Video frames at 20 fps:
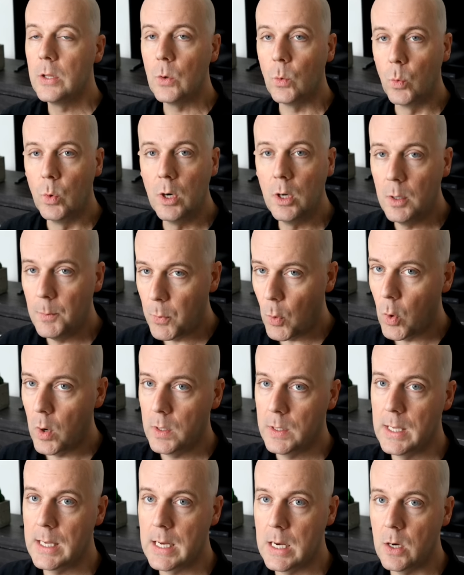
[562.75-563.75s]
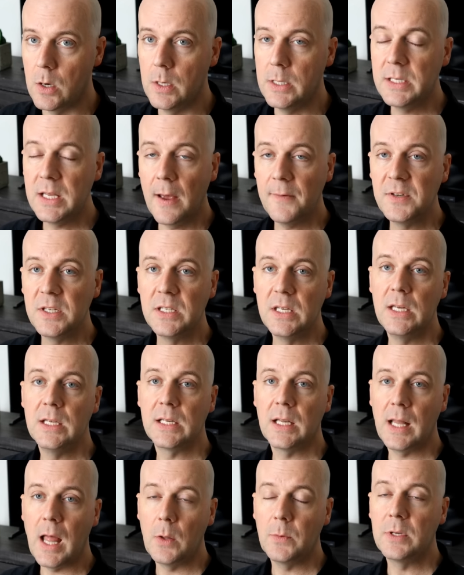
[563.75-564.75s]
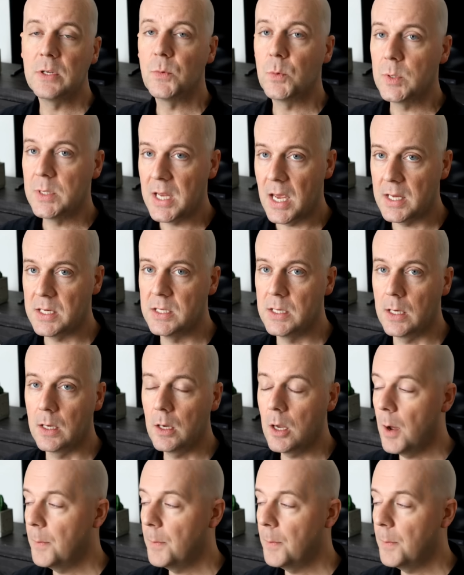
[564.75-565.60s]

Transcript: The real important thing here is the FCC has allowed this for testing.